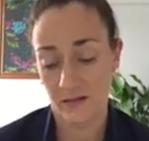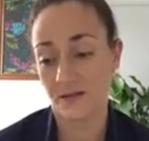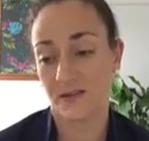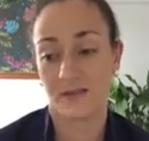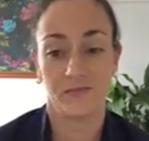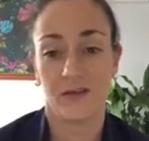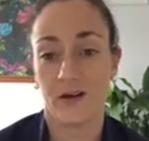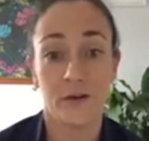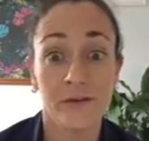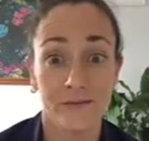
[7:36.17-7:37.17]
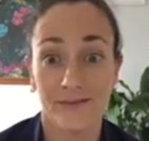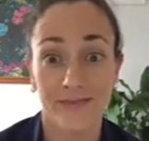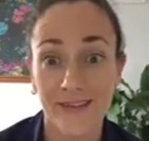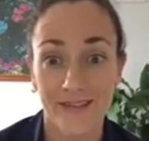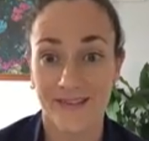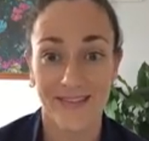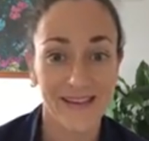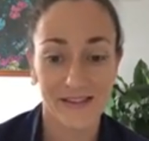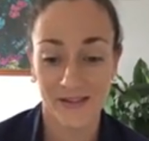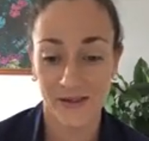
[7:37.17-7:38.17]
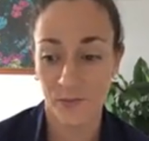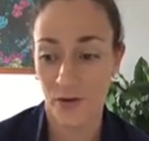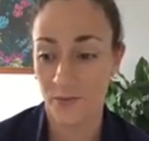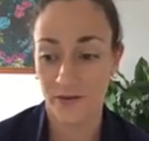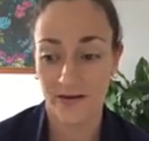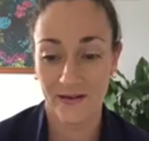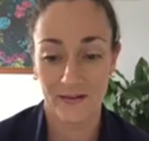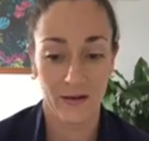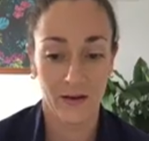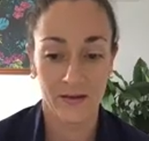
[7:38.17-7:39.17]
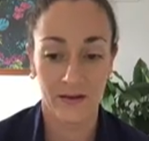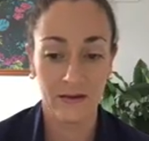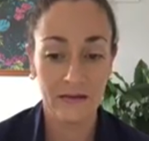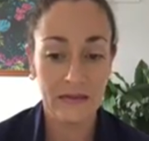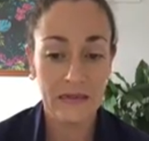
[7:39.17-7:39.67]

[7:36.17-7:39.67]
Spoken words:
I don't think that that's appropriate either.